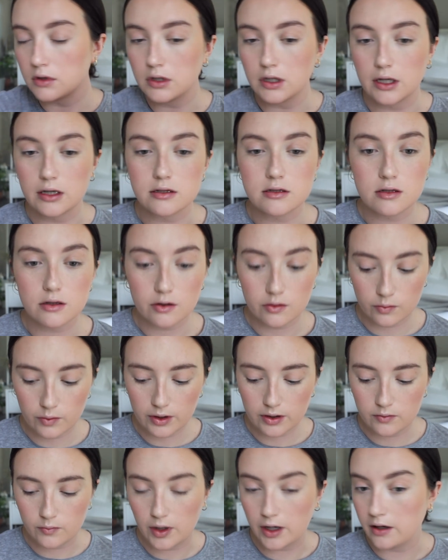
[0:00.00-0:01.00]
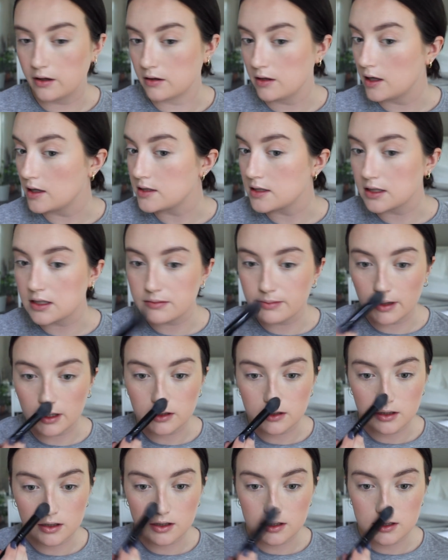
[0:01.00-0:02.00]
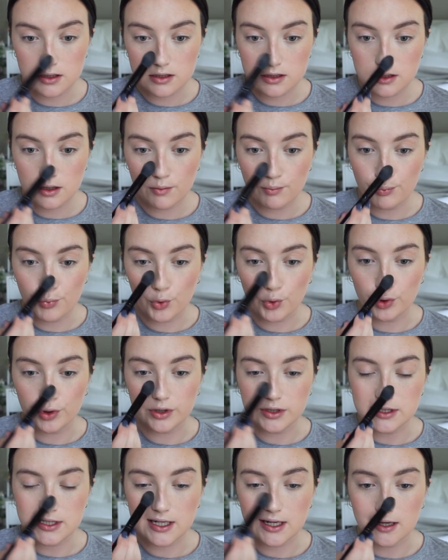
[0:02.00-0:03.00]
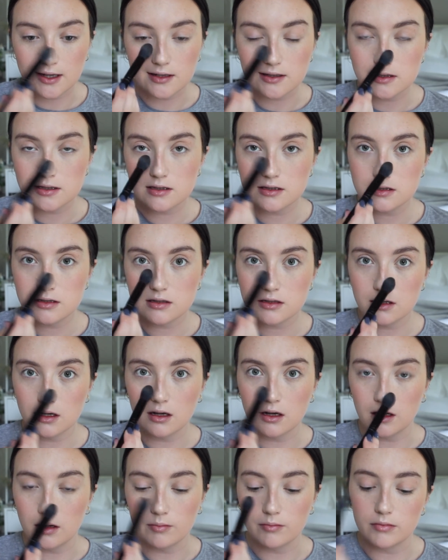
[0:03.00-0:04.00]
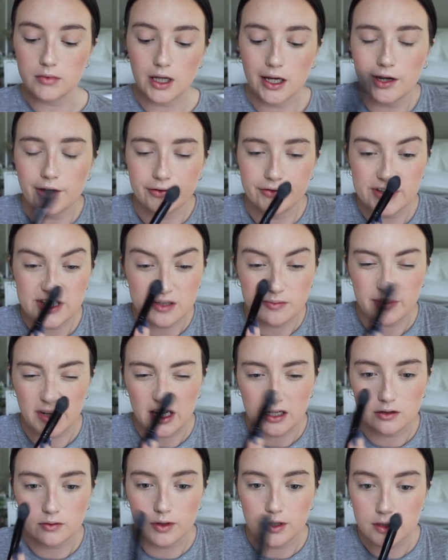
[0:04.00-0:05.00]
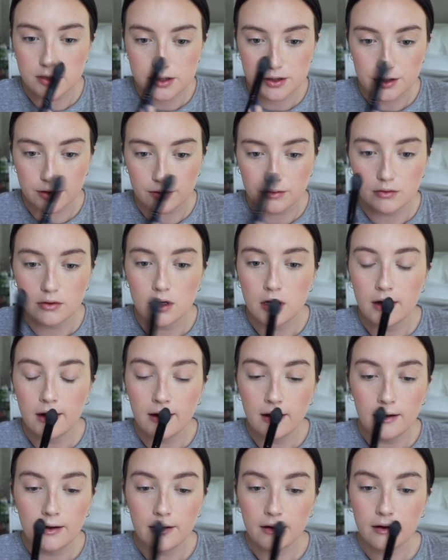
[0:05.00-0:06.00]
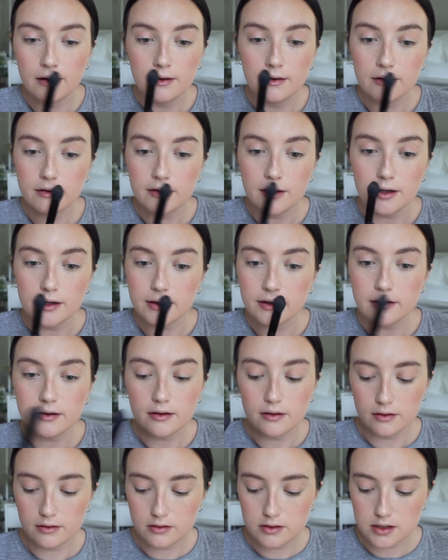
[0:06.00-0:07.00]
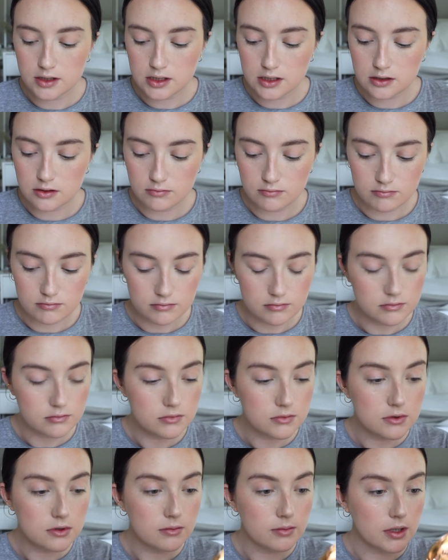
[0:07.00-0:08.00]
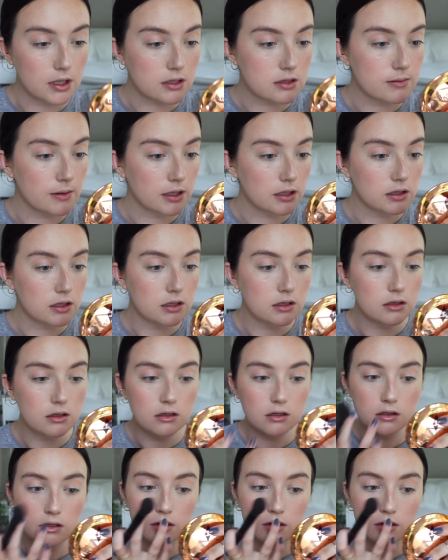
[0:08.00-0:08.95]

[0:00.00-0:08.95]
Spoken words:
Yeah, so the Wet n Wild, as expected, is more intense. The e.l.f. is a baked one, so that's to be expected.